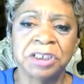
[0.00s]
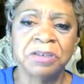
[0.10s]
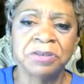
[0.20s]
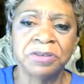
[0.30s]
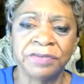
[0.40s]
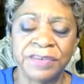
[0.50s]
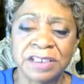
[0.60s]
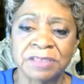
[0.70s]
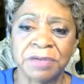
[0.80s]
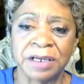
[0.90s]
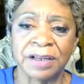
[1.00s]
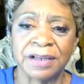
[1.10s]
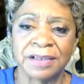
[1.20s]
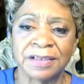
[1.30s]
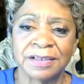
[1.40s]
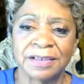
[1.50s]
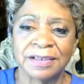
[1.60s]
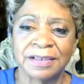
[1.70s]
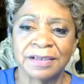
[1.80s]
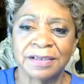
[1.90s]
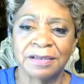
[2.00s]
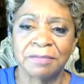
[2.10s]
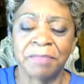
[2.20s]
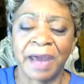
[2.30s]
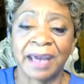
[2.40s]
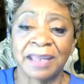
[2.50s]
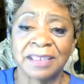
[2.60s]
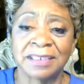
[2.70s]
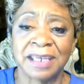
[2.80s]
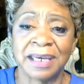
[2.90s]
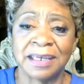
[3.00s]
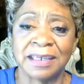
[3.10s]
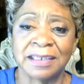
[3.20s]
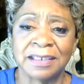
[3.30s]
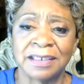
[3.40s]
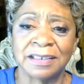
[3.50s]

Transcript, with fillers: the children of Israel back in the day.